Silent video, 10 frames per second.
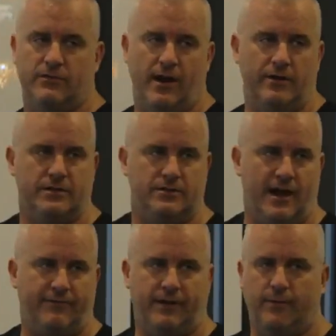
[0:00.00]
roads and
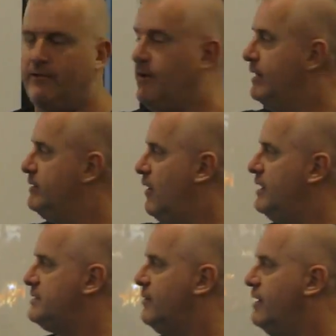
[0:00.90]
traffic and whatever. At
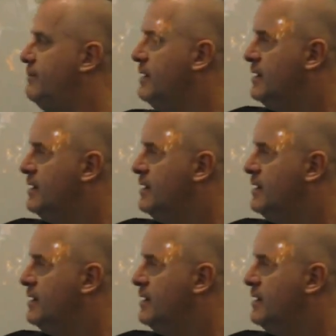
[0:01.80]
nighttime,